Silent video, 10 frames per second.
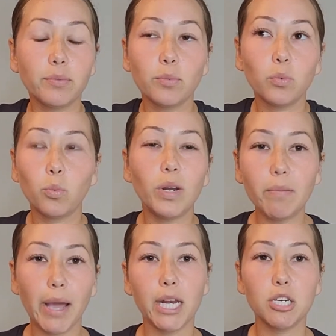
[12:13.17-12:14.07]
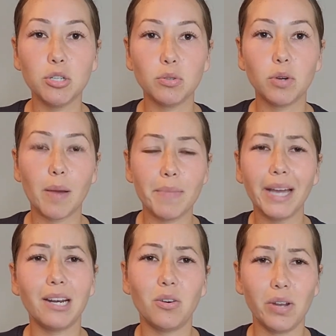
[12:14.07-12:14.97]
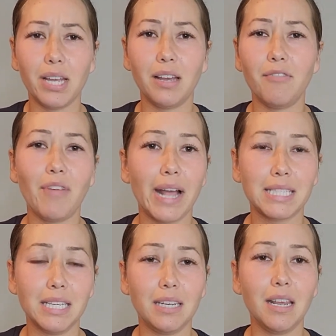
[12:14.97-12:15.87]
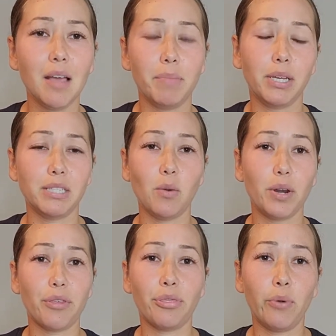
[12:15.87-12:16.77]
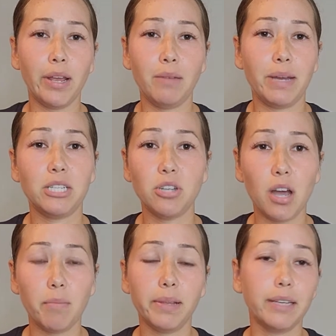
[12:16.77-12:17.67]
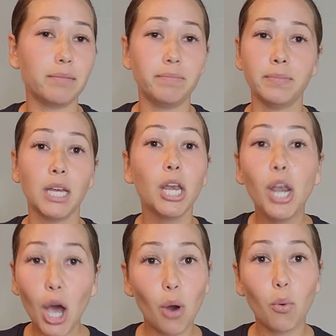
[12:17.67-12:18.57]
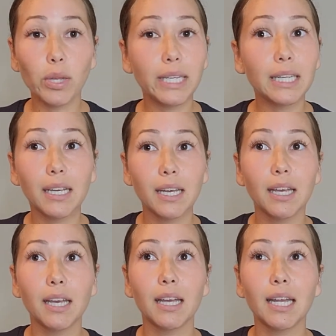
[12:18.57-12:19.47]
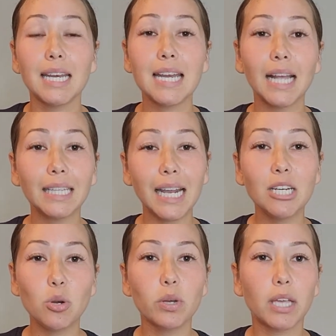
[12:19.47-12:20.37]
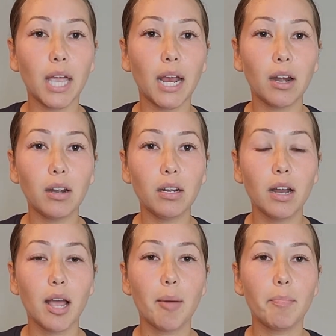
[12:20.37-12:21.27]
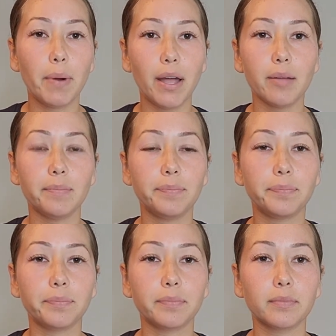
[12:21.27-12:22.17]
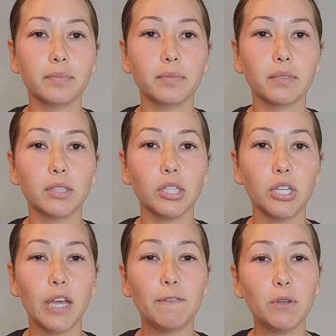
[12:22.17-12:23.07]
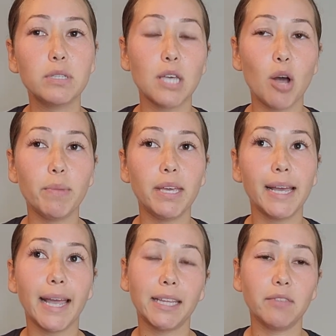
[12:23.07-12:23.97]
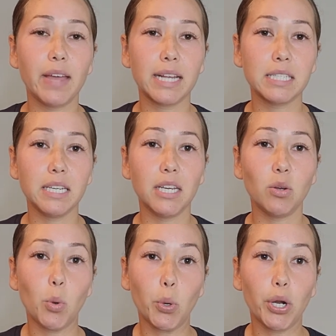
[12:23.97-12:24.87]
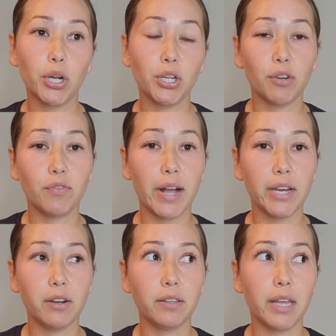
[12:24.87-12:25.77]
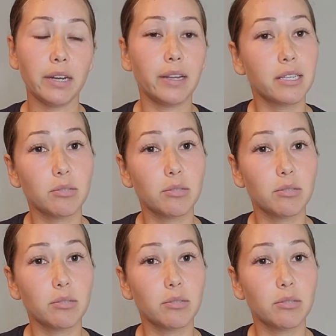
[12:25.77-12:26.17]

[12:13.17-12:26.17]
what am I going to do? I'm not going to go get a vaccine because they want to threaten my job. Like, no, like, not that I don't care, but if you tell me get the vaccine or you're fired, then guess